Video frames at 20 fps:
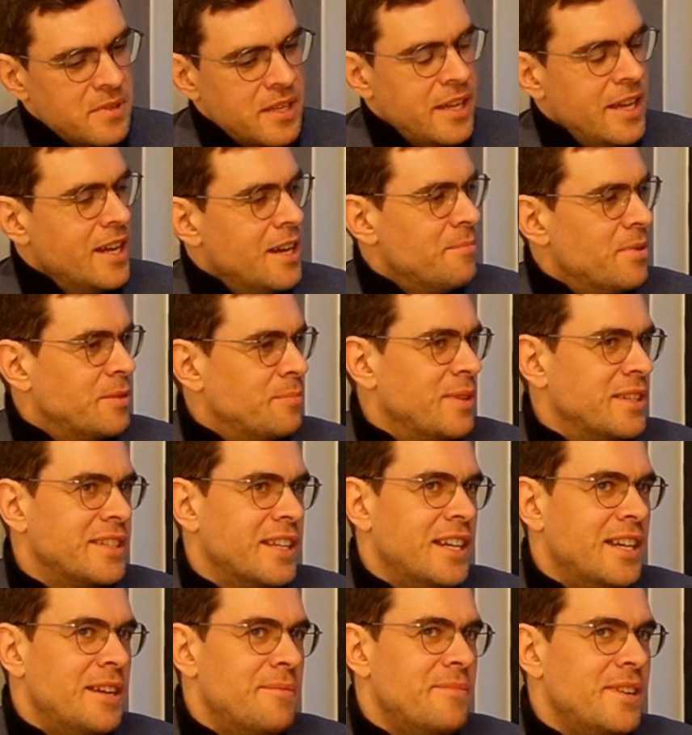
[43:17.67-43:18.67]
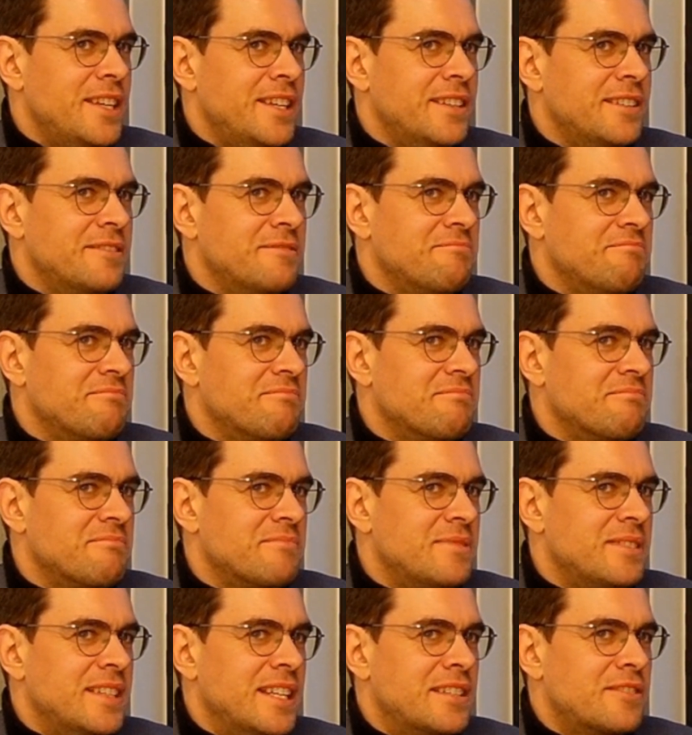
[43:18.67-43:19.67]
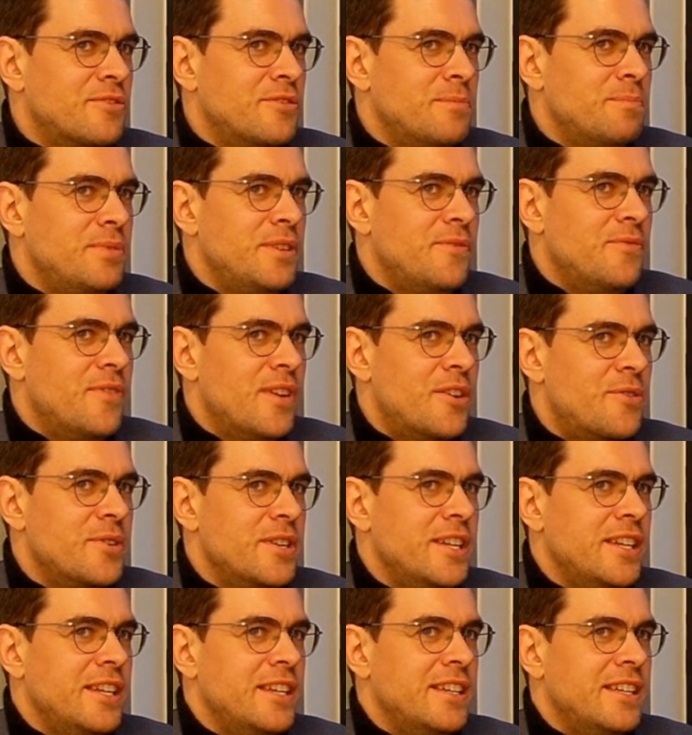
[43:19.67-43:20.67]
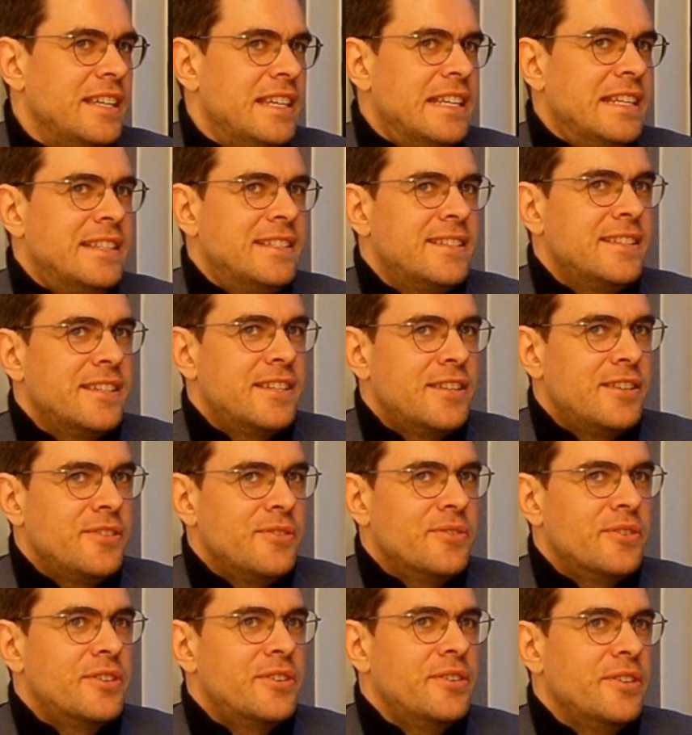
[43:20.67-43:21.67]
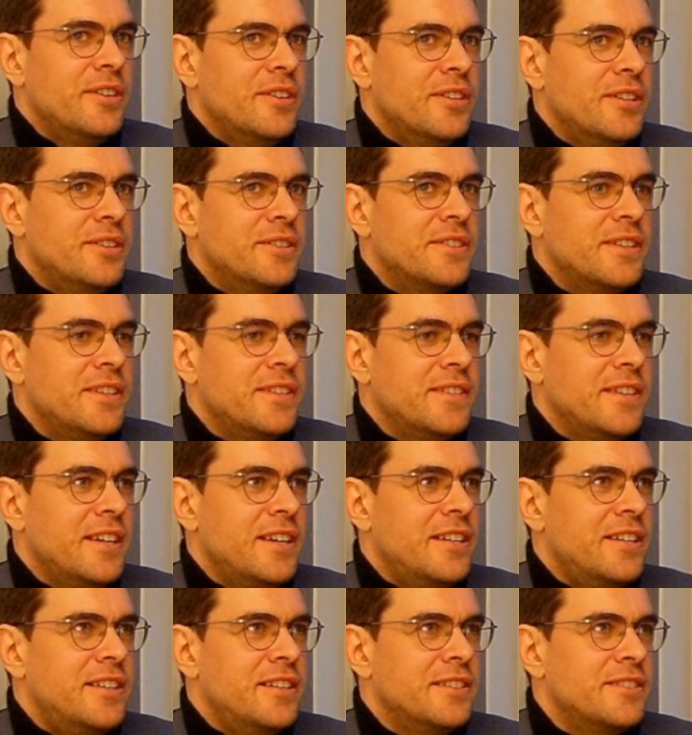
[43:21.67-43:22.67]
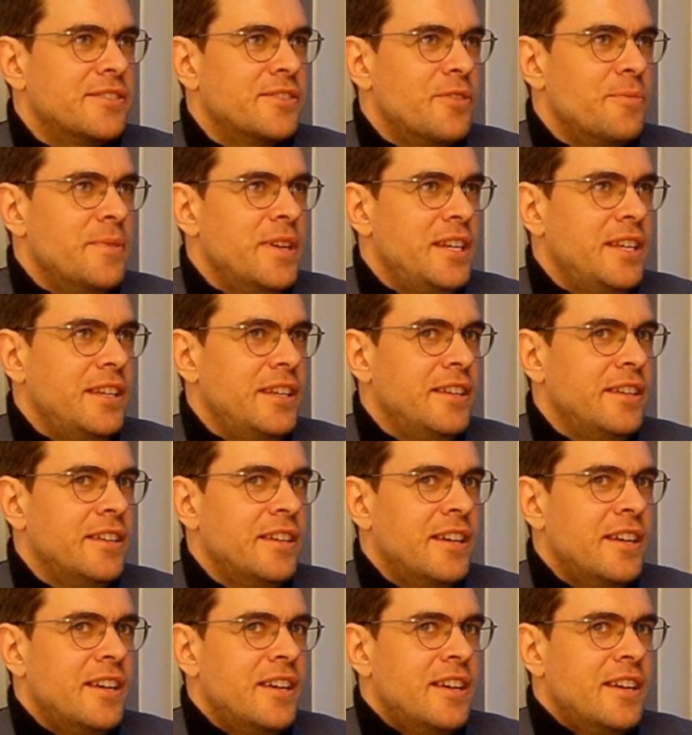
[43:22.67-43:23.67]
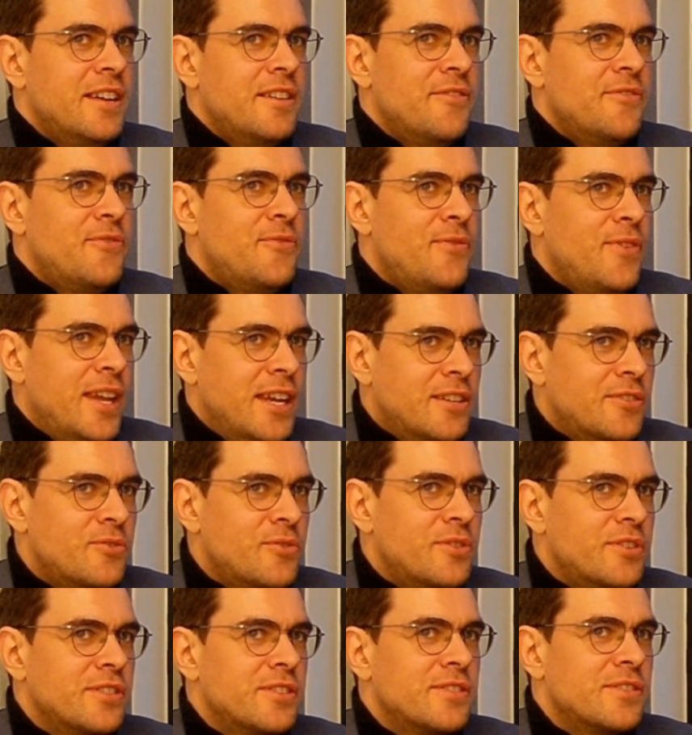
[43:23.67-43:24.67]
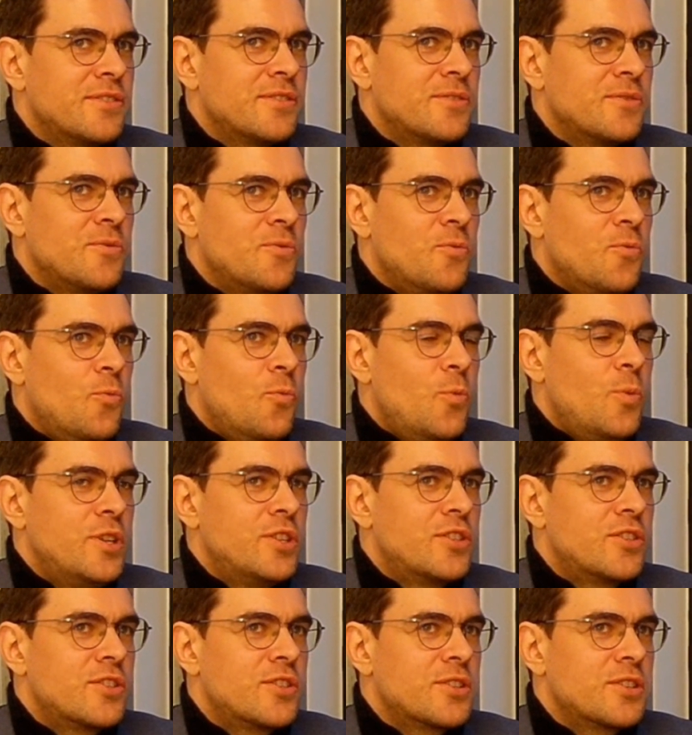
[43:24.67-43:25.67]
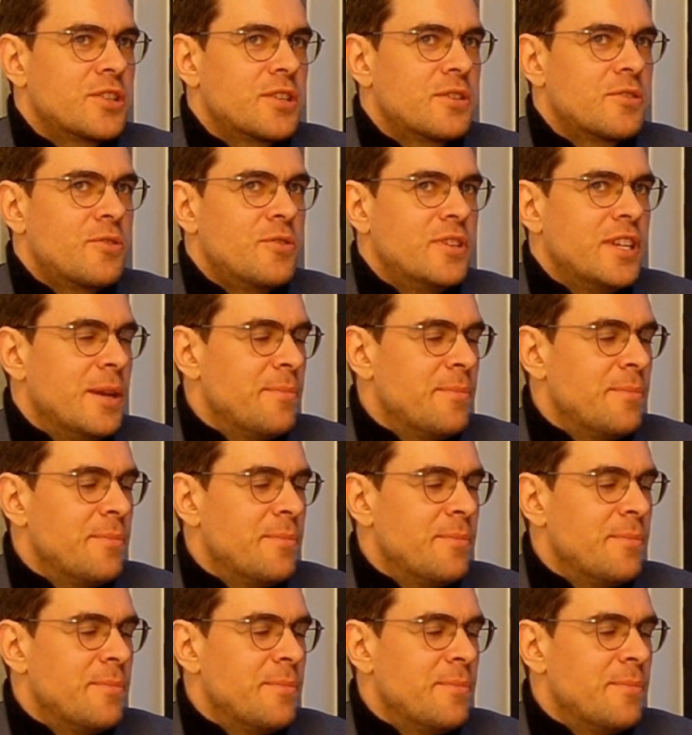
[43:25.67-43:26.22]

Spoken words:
Yeah, but I mean, that could be very insecure. There are so many factors which could